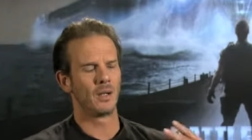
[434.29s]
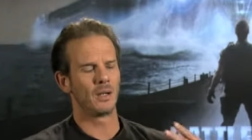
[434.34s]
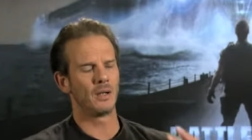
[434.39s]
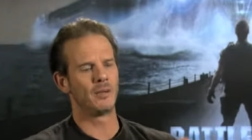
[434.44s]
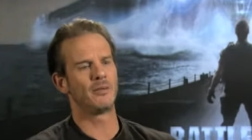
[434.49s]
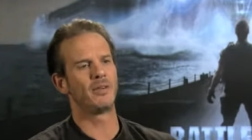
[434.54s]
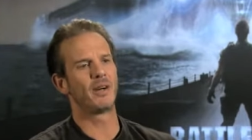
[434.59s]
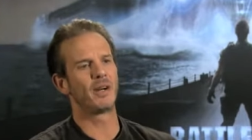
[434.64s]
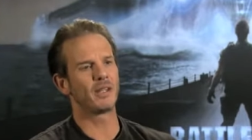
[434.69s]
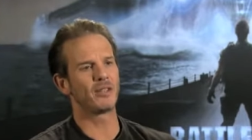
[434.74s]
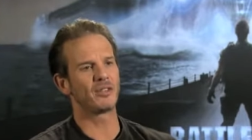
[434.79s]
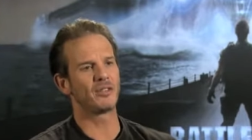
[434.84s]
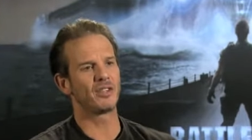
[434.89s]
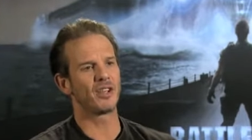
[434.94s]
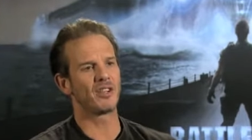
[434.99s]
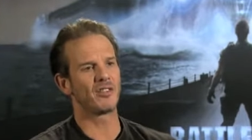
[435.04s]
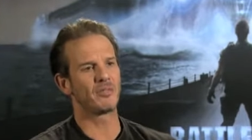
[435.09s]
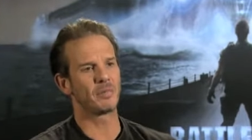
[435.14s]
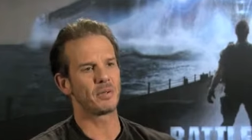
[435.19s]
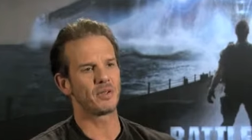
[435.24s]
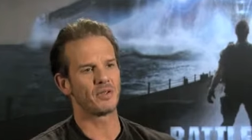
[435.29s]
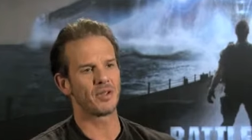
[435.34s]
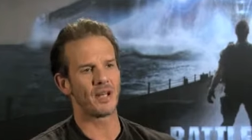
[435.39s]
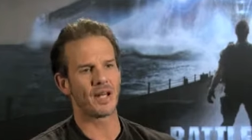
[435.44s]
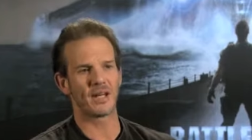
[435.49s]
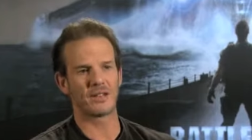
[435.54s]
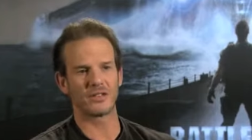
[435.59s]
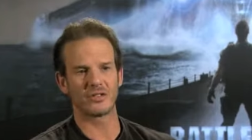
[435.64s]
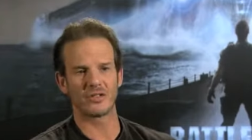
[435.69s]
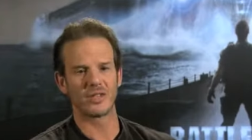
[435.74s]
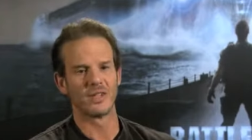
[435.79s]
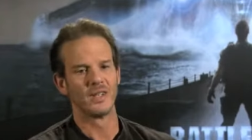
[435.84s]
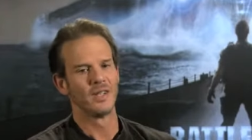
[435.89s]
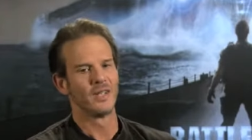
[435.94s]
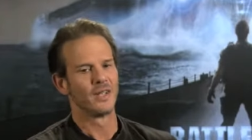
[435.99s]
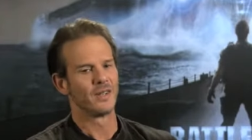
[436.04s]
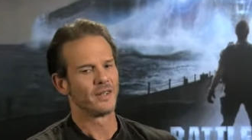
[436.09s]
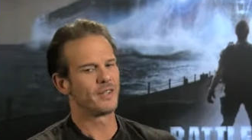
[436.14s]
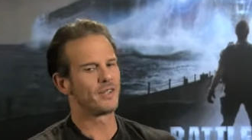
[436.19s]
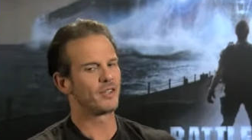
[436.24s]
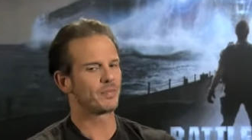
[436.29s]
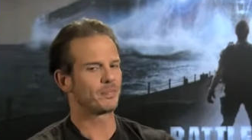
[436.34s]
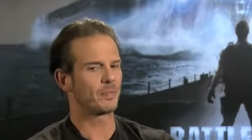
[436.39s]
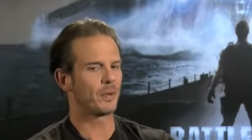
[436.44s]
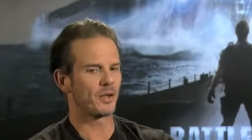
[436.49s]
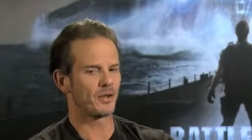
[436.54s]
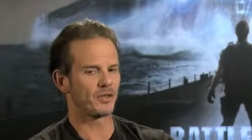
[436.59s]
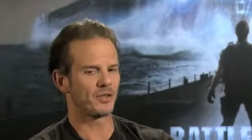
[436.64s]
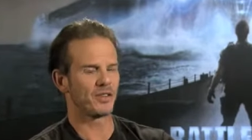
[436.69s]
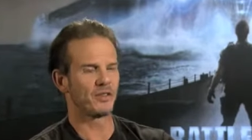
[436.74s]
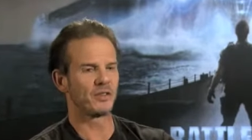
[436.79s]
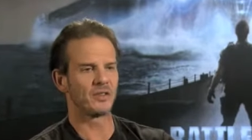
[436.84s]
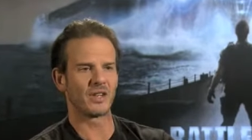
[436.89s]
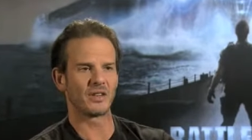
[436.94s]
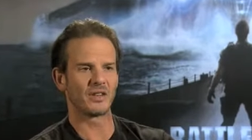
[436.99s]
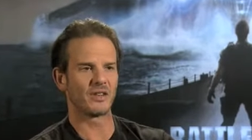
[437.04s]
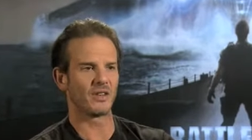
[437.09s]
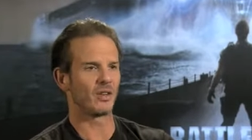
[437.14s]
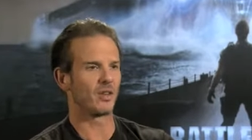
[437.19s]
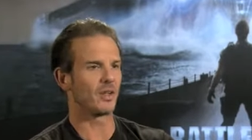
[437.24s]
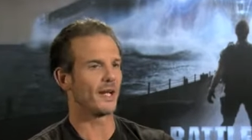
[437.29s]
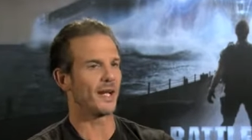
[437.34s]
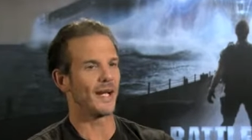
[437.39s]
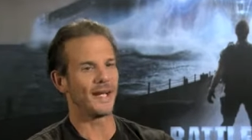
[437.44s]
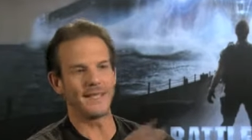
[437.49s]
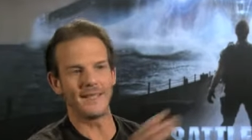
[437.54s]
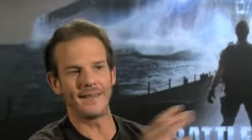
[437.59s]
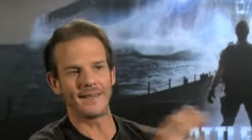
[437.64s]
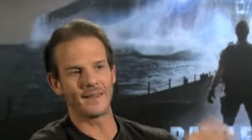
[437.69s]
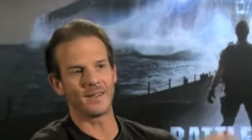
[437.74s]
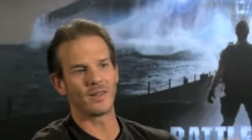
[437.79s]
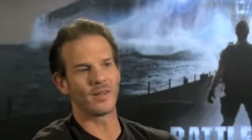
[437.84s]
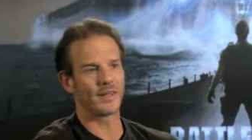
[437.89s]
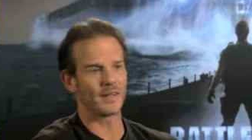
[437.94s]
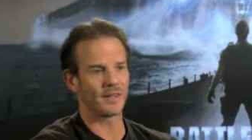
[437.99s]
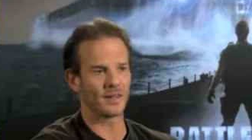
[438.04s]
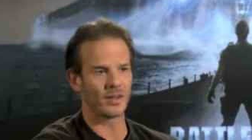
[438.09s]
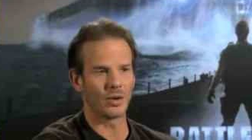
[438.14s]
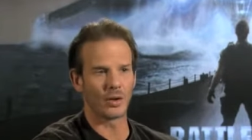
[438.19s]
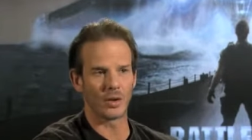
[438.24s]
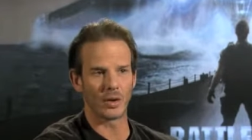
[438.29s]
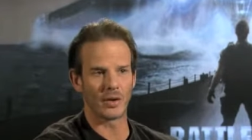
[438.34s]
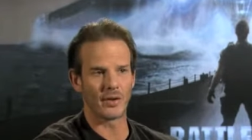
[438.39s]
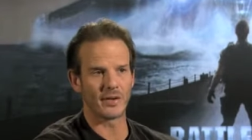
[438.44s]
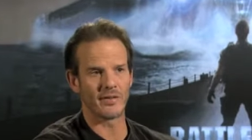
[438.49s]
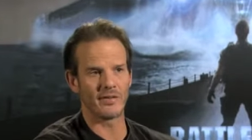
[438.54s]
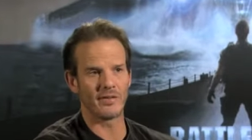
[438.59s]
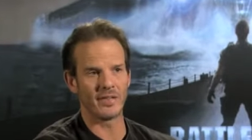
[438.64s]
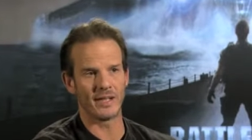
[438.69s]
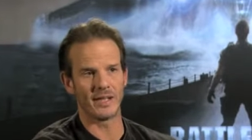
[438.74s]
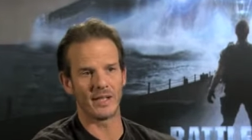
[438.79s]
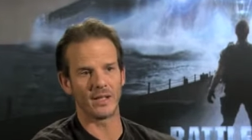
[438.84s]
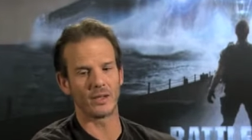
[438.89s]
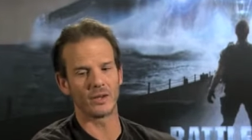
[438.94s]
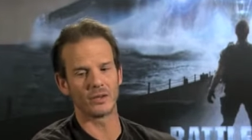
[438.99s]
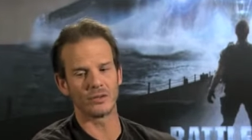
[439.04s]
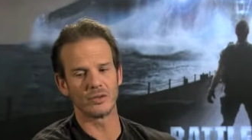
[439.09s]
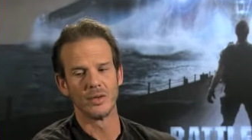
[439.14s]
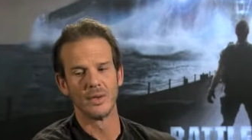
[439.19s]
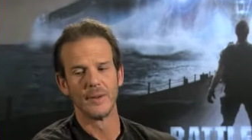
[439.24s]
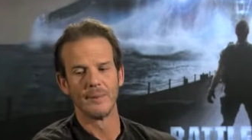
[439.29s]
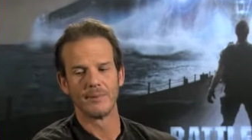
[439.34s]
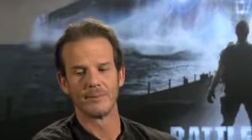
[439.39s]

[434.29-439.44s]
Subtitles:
I'm very self-possessed. This person doesn't look anything like the girl in the videos.